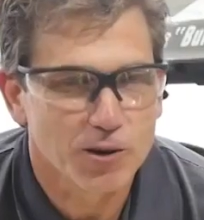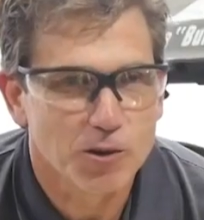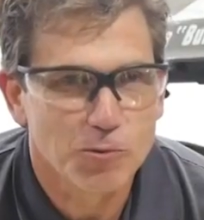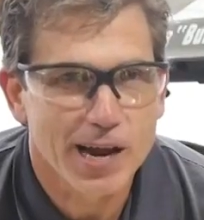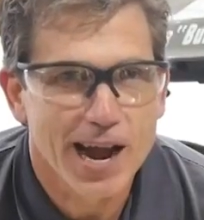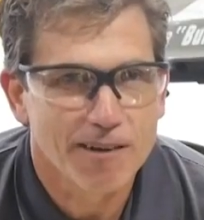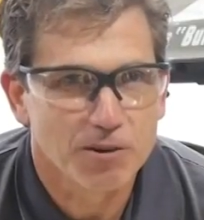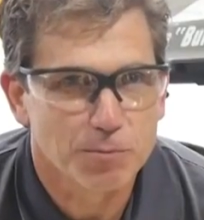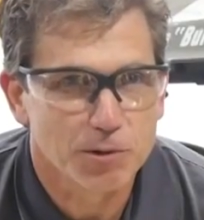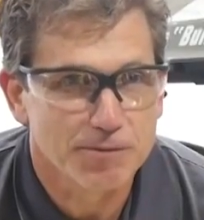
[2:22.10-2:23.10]
million
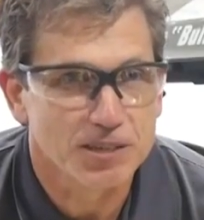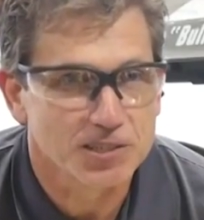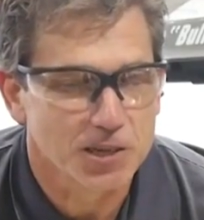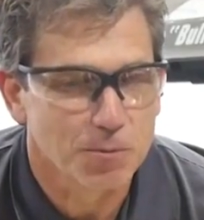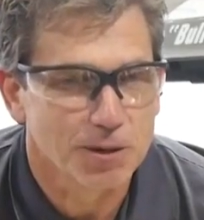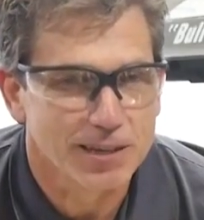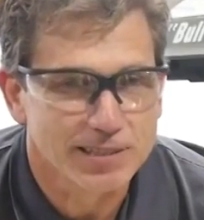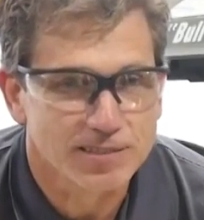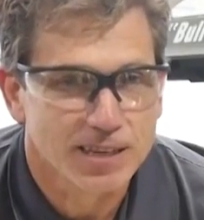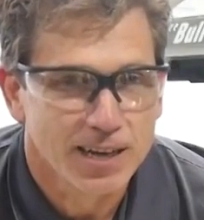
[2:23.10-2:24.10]
US dollars for
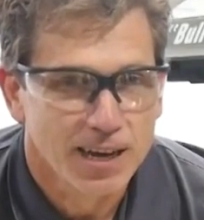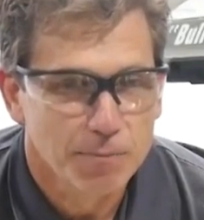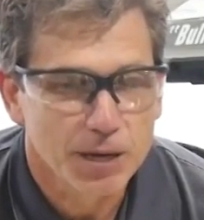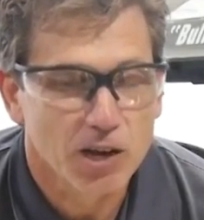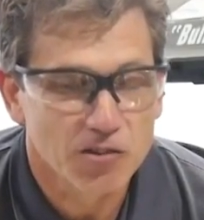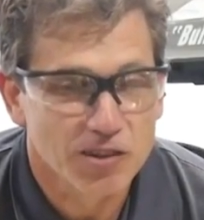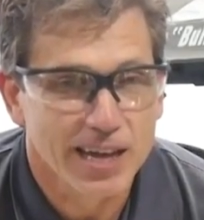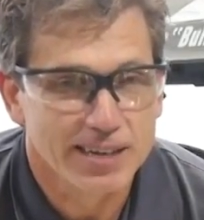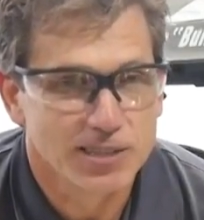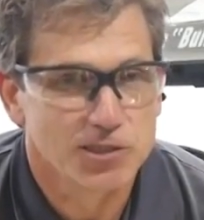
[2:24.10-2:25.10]
fiscal year
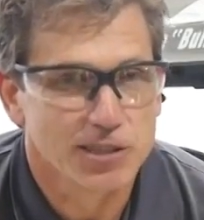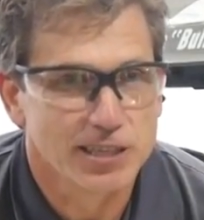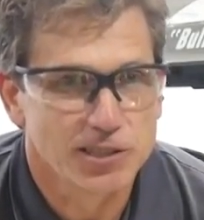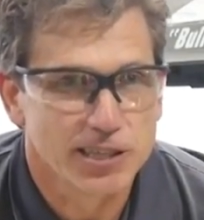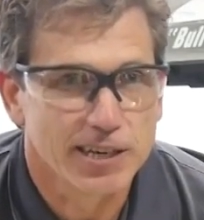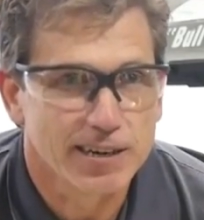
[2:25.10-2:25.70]
2024 in